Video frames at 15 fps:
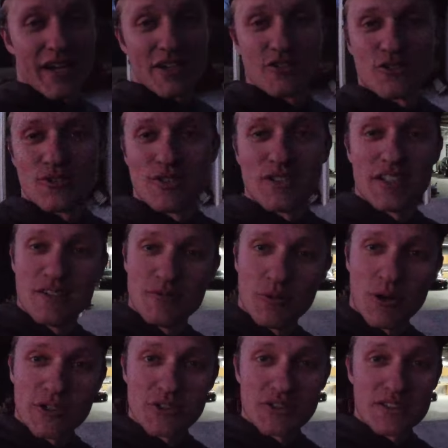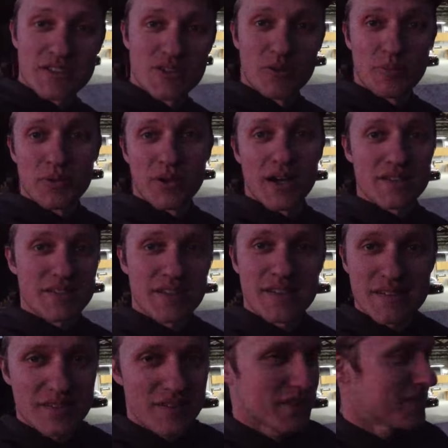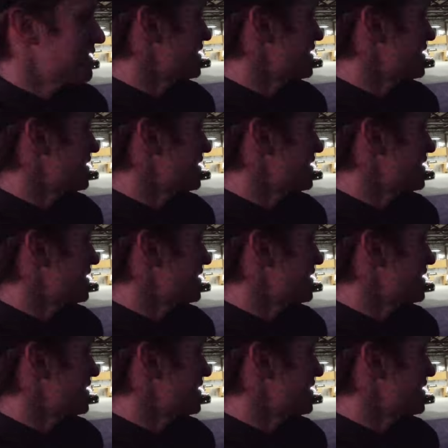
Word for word: I sure did watching this whole process and I